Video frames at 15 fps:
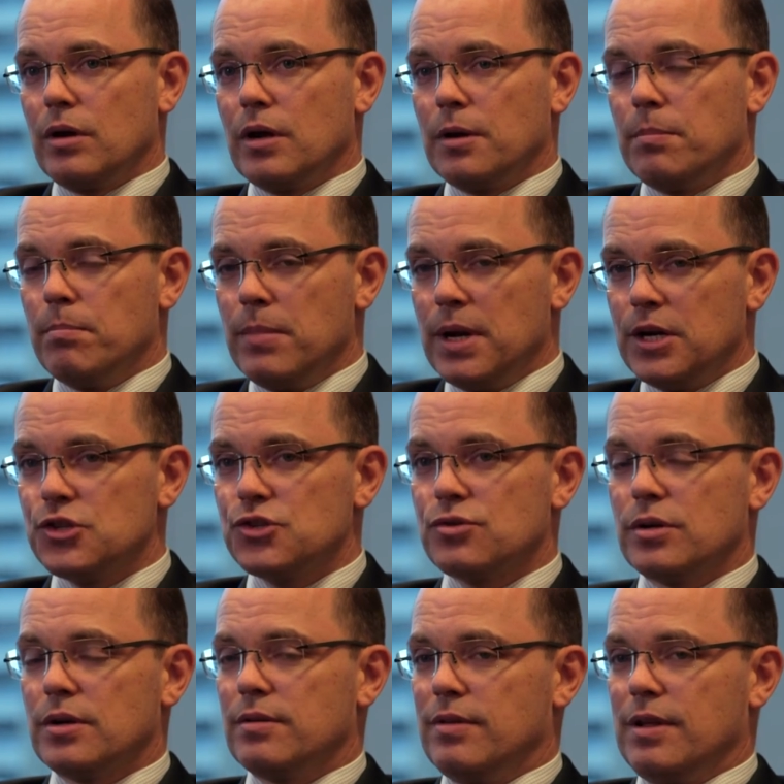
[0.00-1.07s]

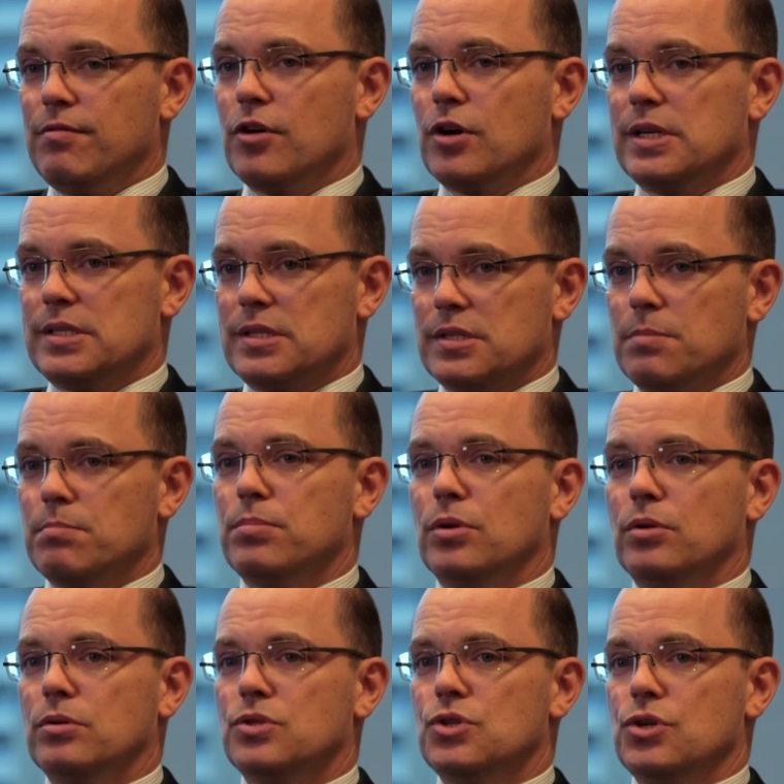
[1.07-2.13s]
administratively very
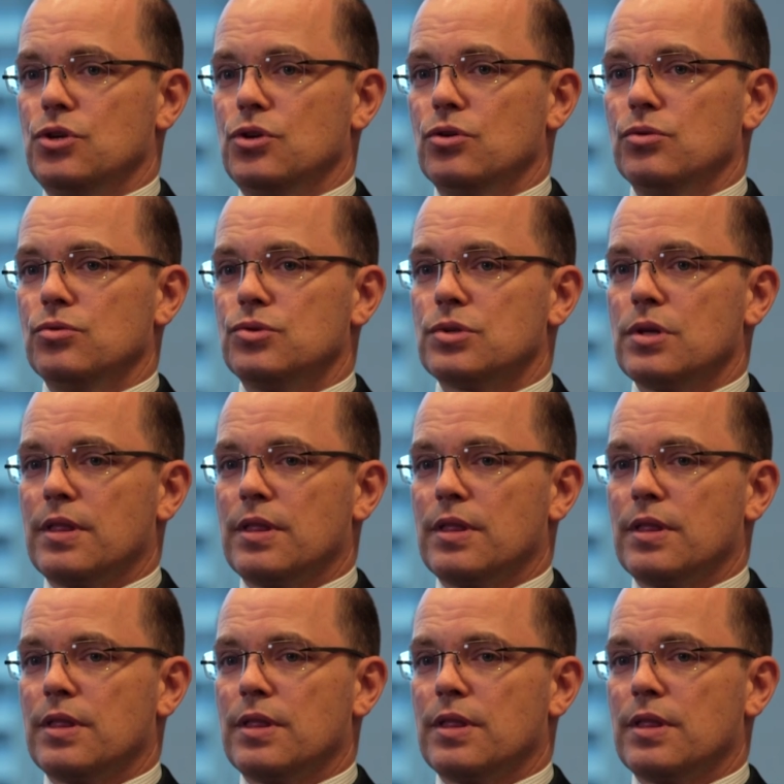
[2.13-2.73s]
simple to use.